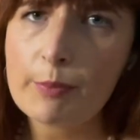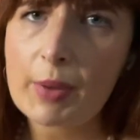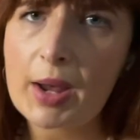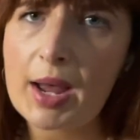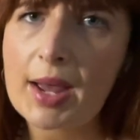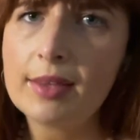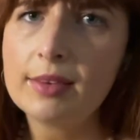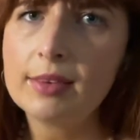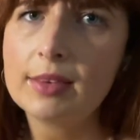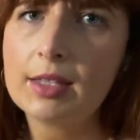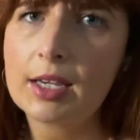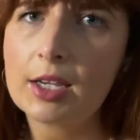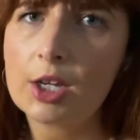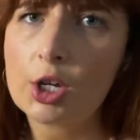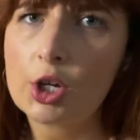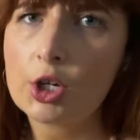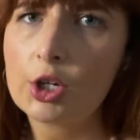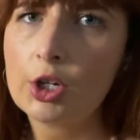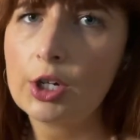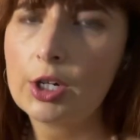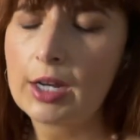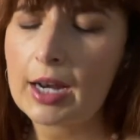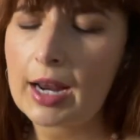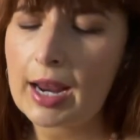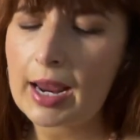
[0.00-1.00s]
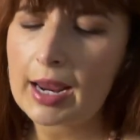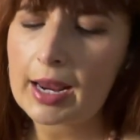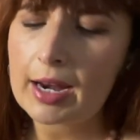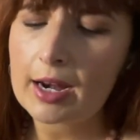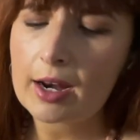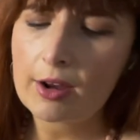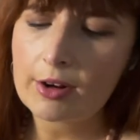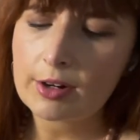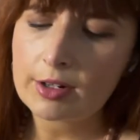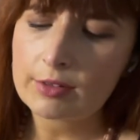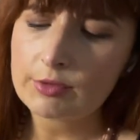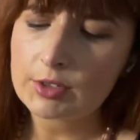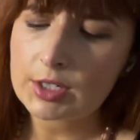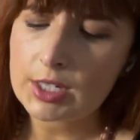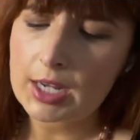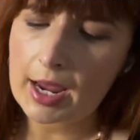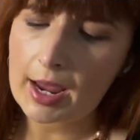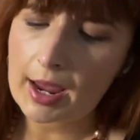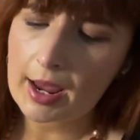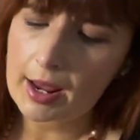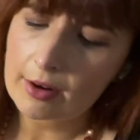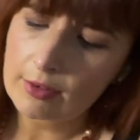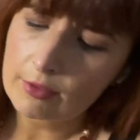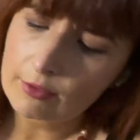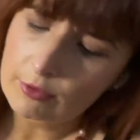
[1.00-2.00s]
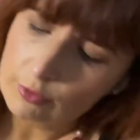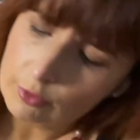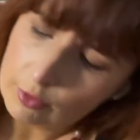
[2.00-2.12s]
bun like a good 8 out of 10